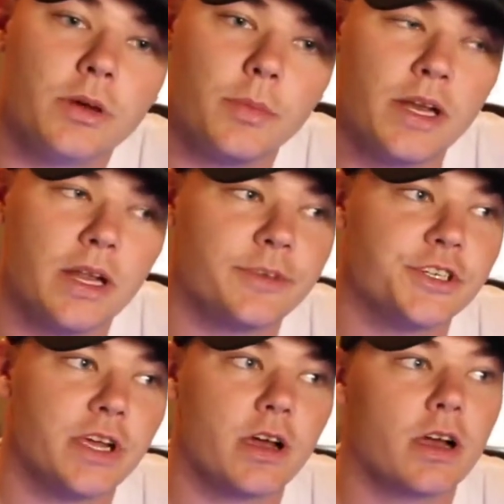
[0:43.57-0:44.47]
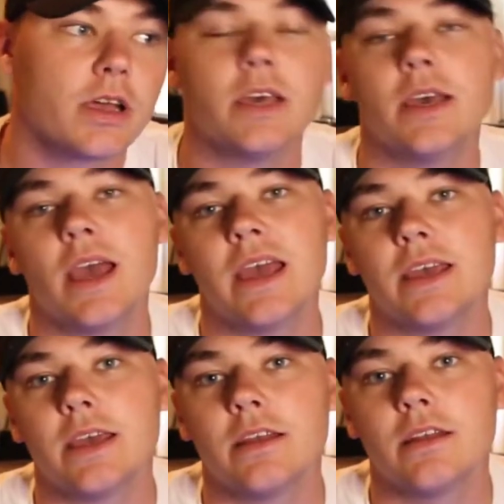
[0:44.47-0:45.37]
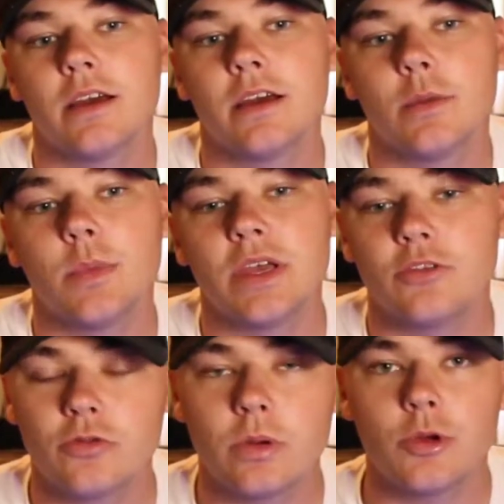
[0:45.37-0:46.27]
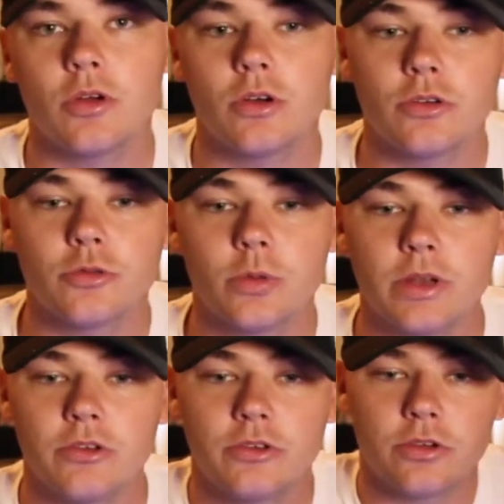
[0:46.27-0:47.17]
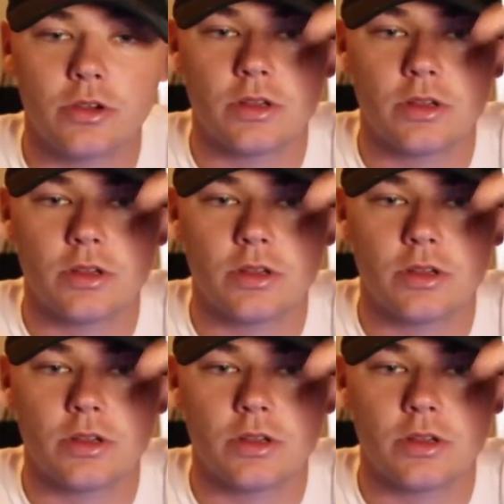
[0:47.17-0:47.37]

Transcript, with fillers: my name is Jay Kage and I am a streamer on Twitch.